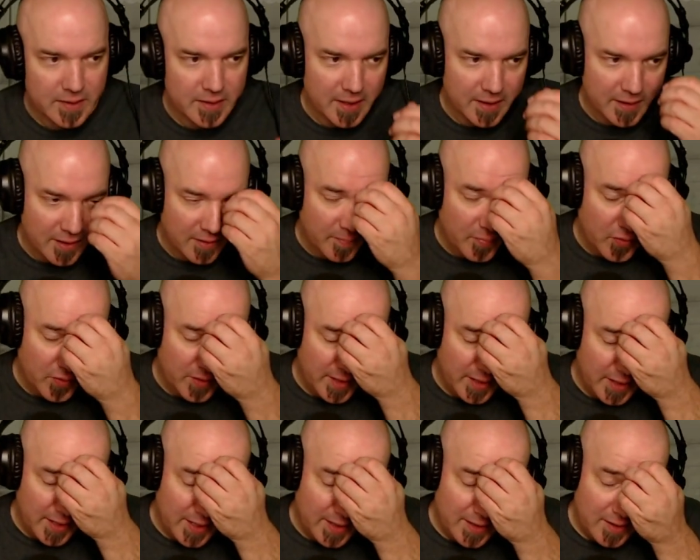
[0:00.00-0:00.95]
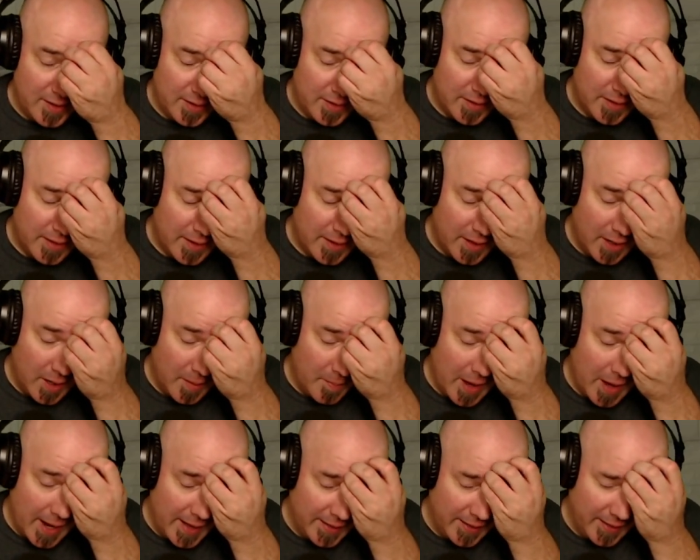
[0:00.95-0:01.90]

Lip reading: that they're putting in. I